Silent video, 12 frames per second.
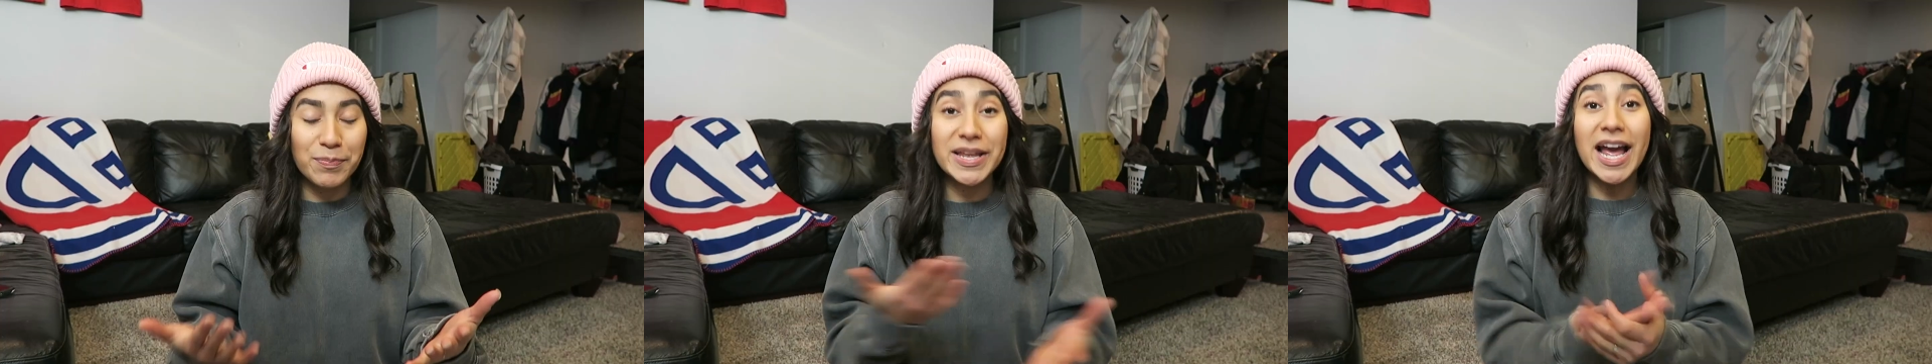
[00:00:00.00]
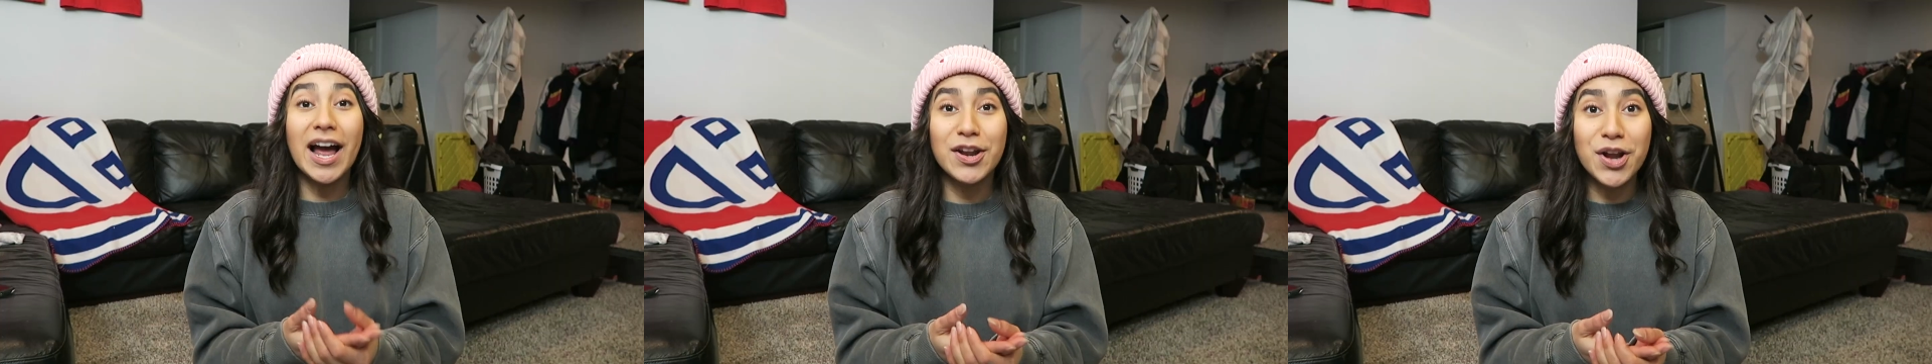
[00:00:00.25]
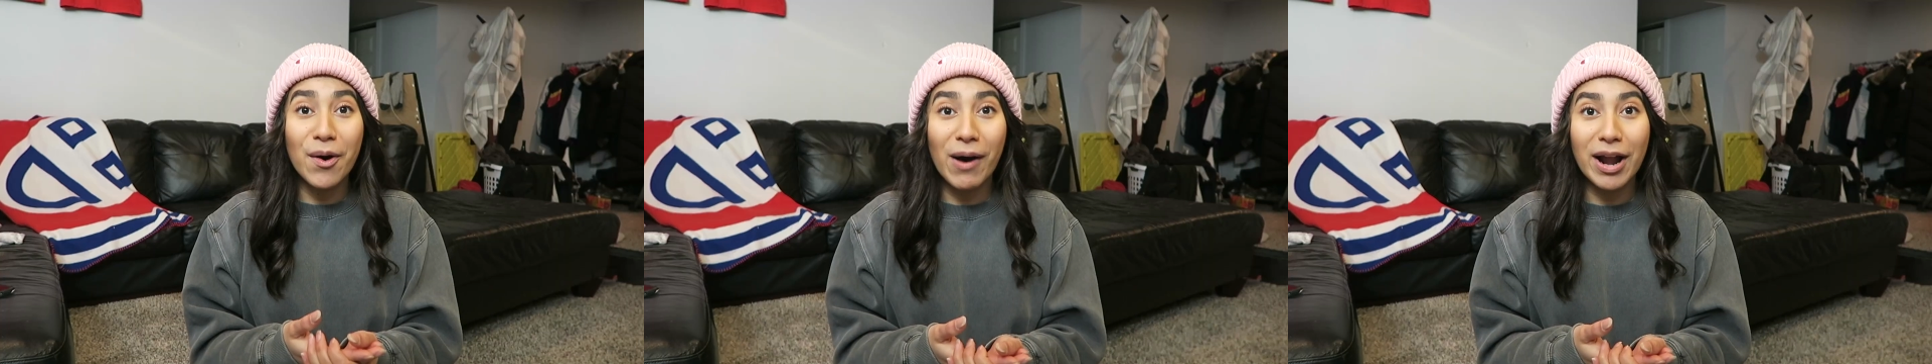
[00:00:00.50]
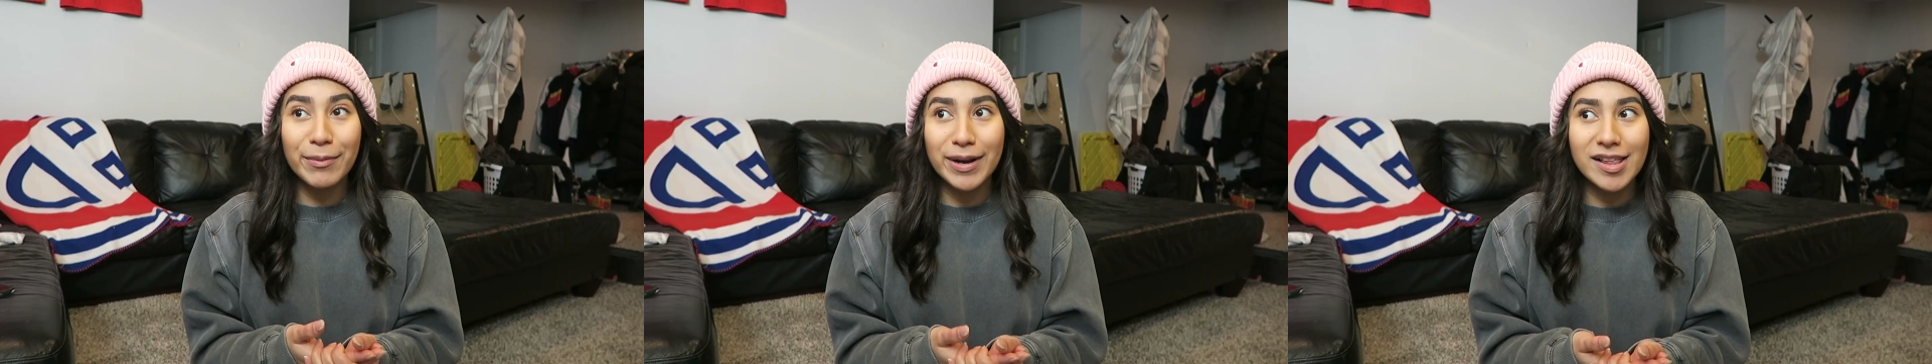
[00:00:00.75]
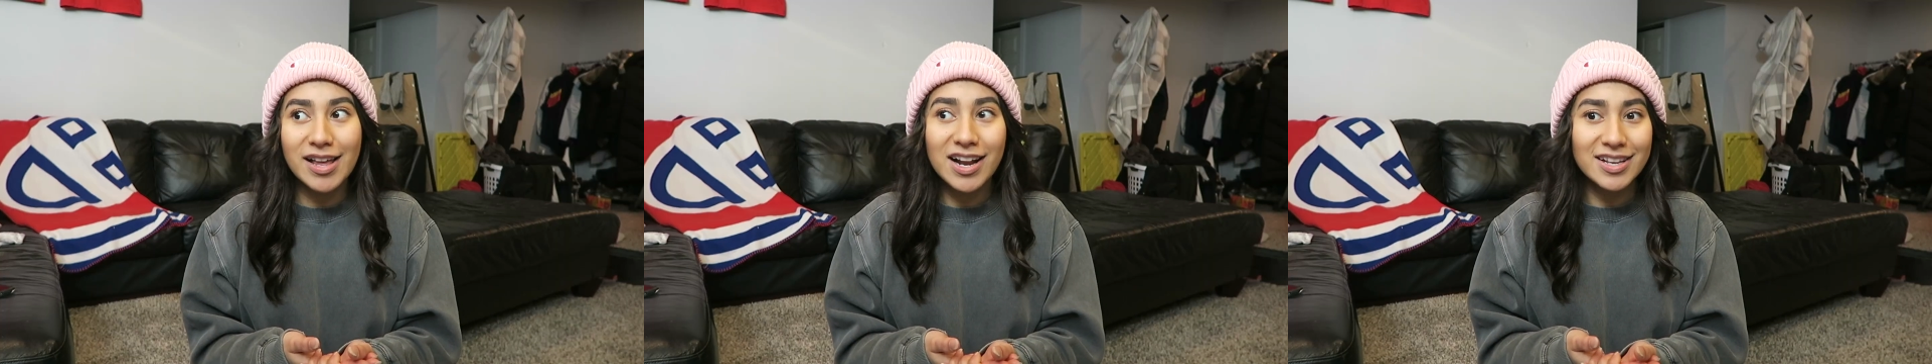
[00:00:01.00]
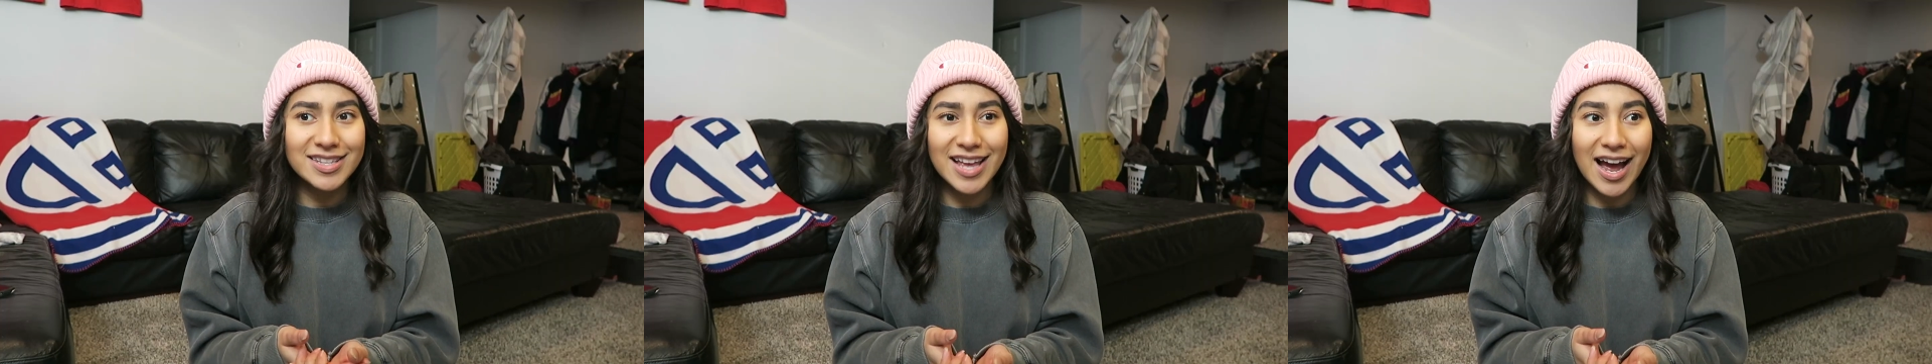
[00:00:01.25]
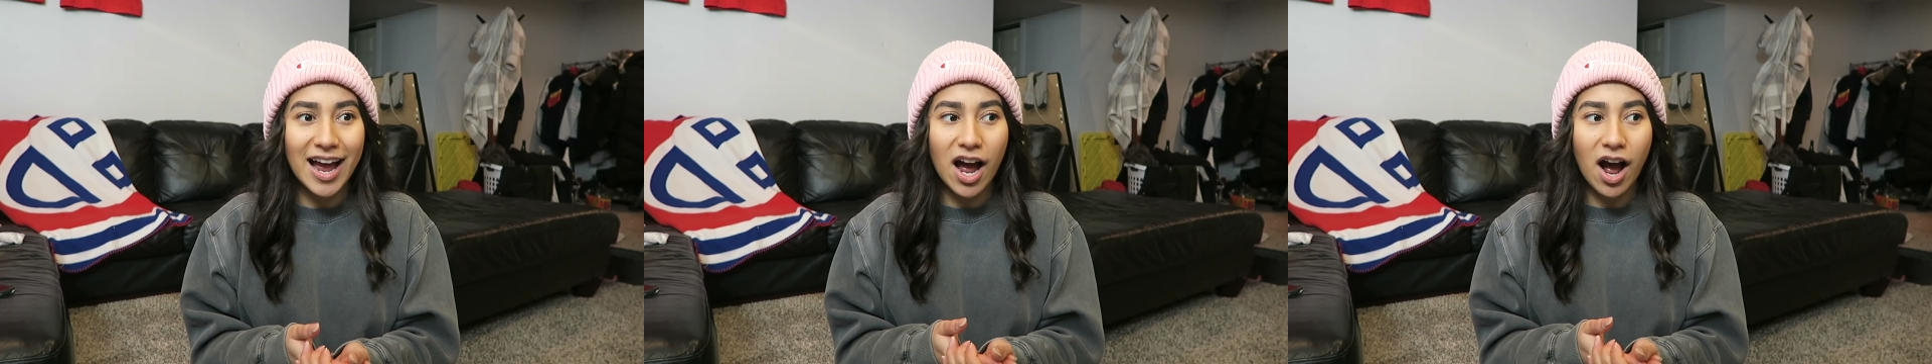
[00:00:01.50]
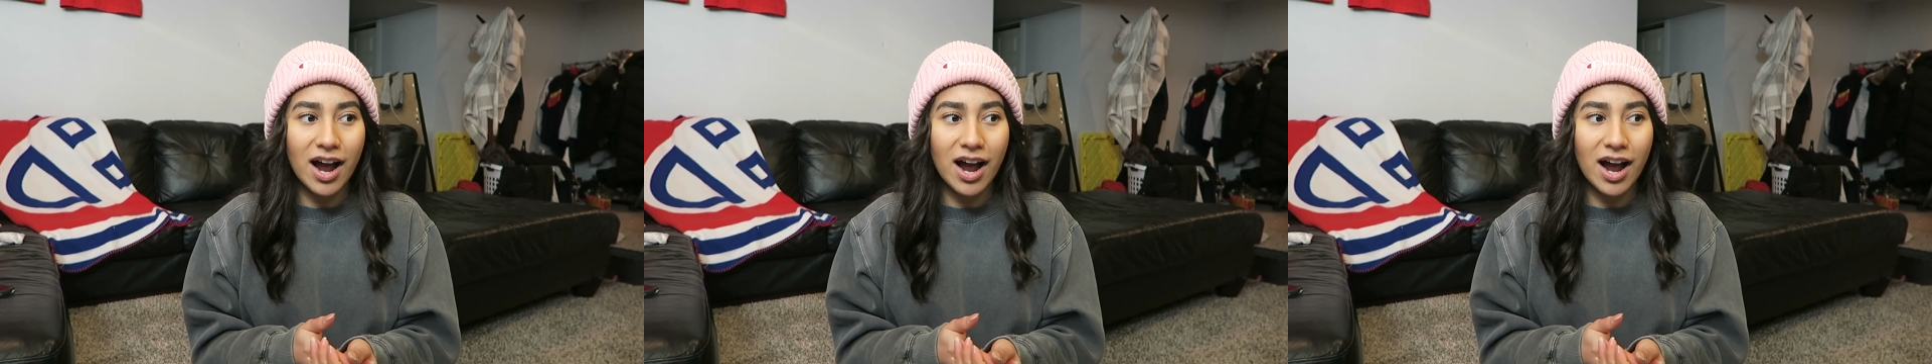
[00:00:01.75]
But yeah, no, I realized that